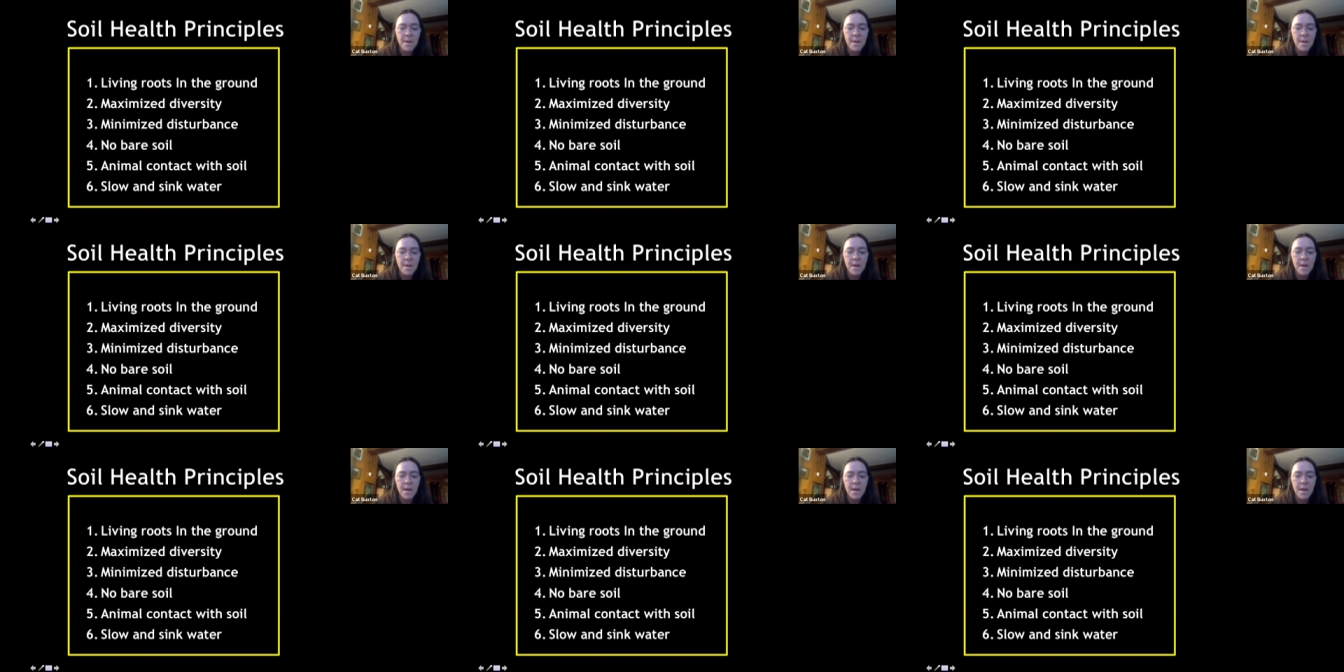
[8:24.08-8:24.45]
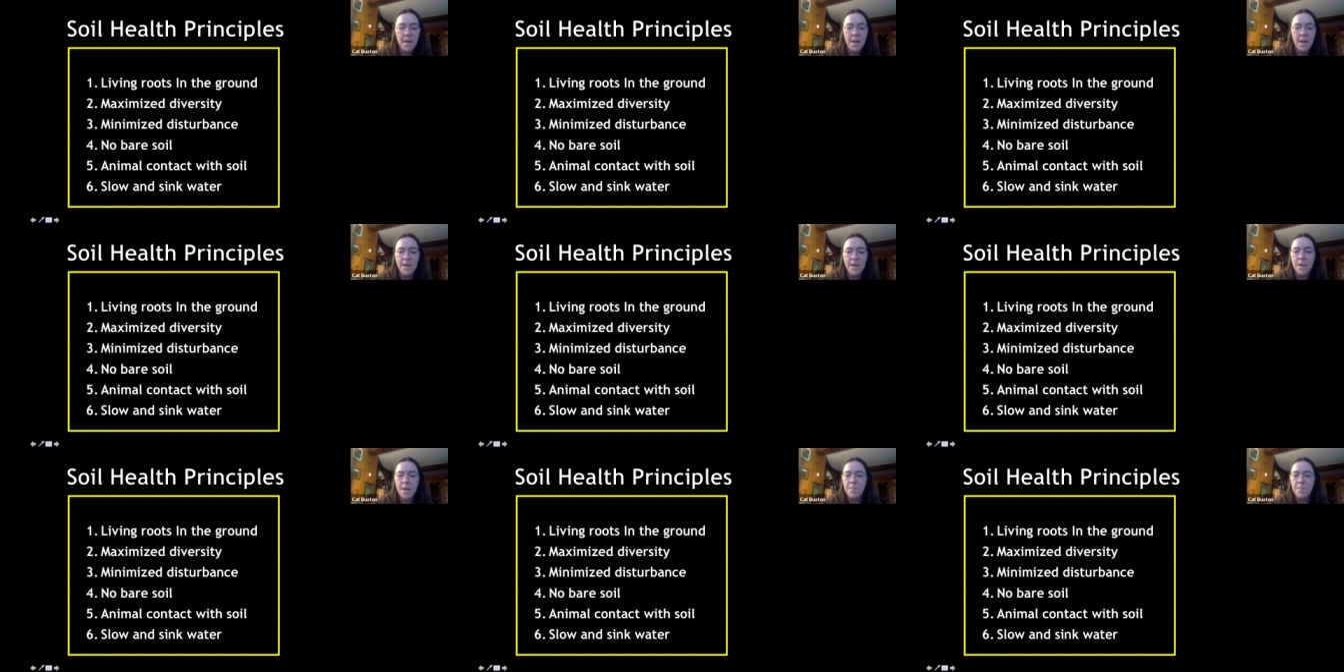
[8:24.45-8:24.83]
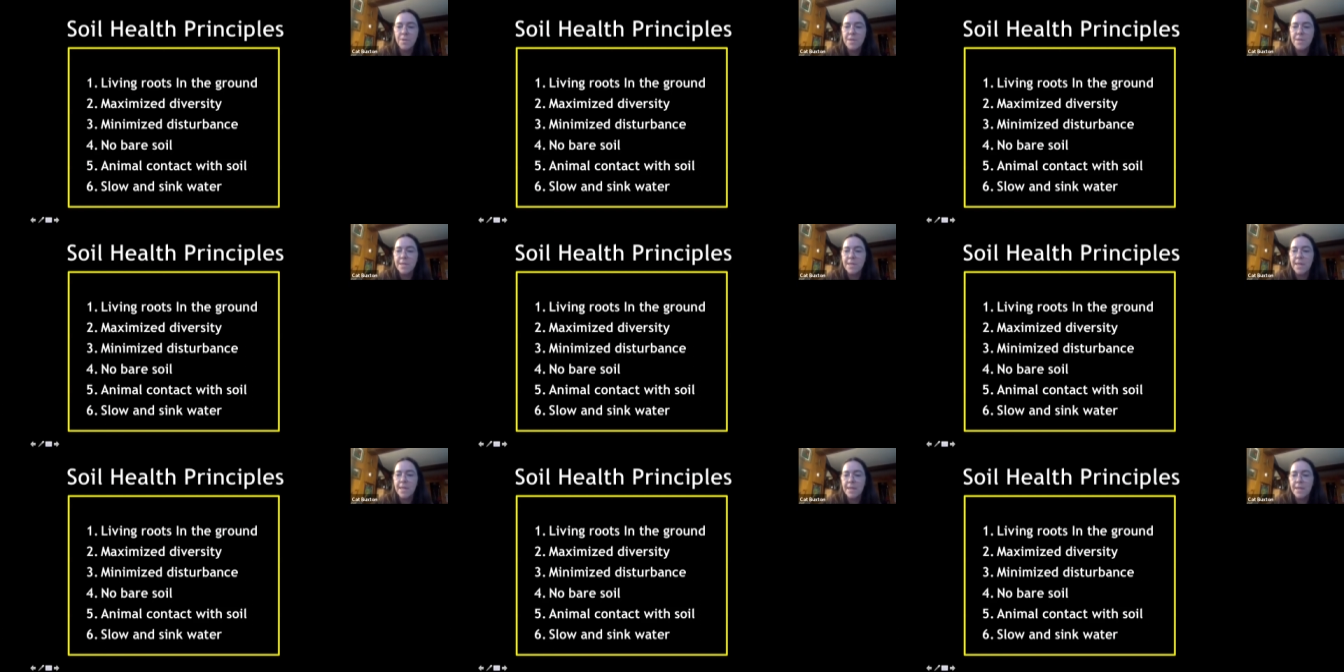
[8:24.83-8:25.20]
And number
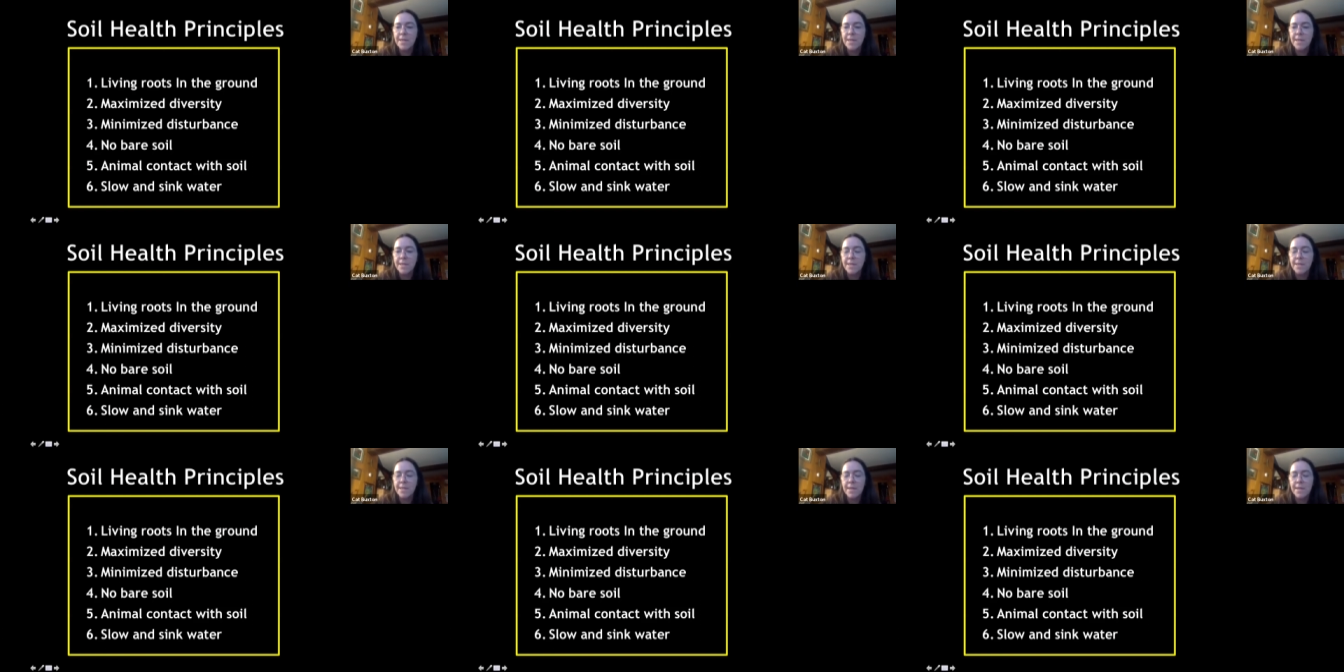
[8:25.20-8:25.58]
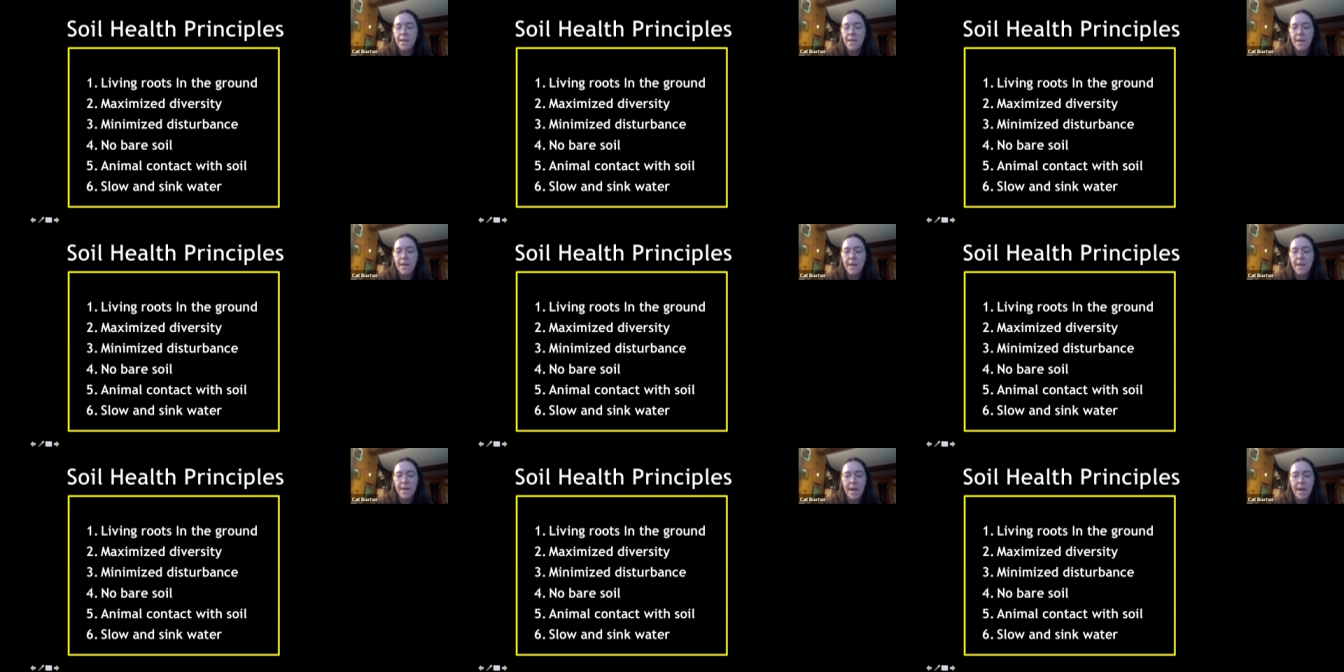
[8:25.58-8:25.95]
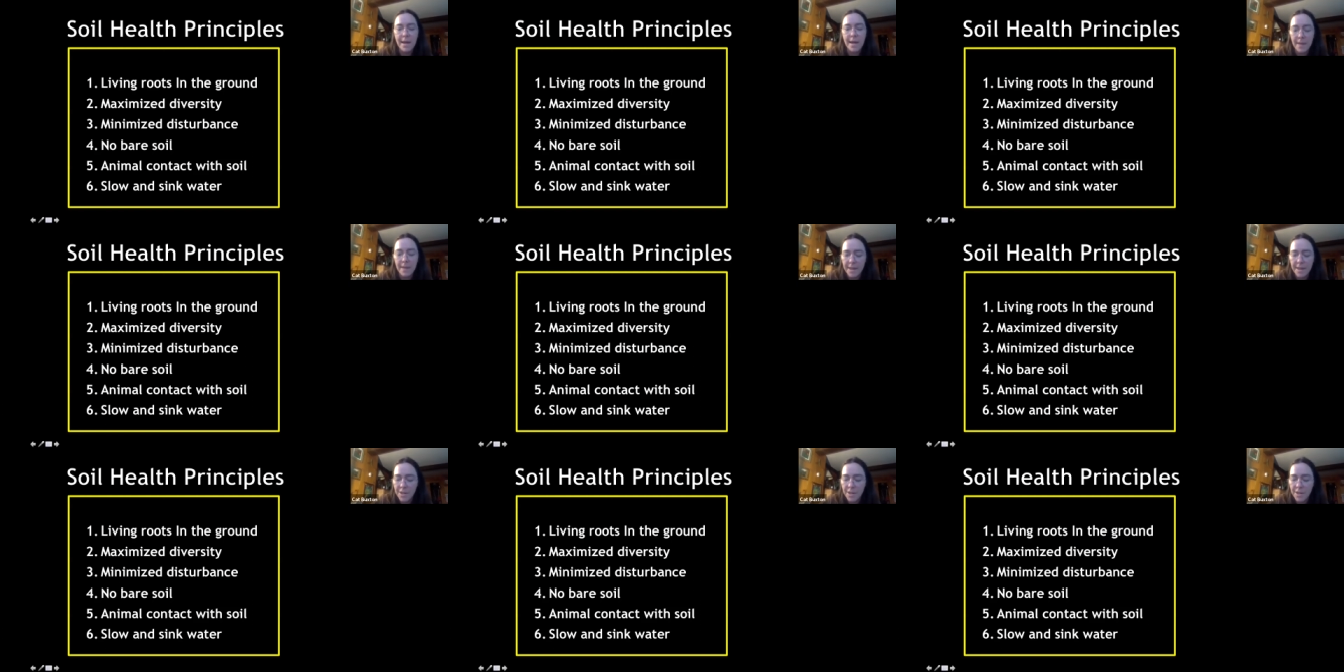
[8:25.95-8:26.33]
6,
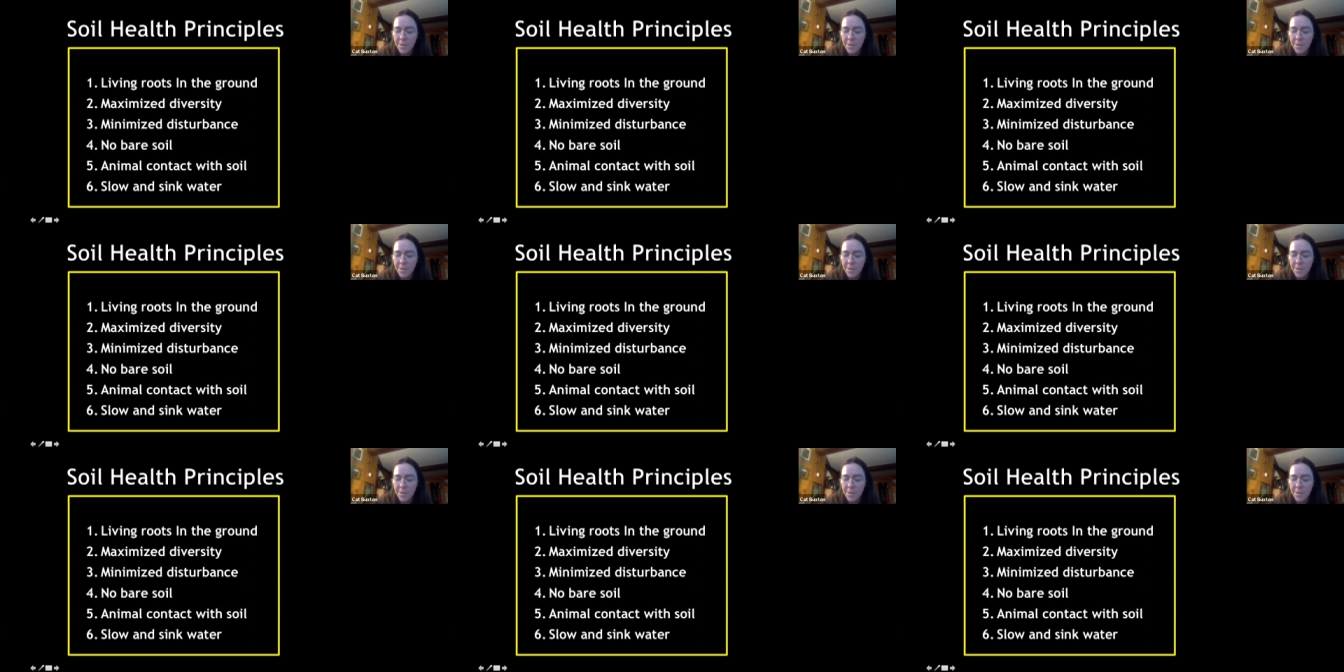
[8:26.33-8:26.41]
I like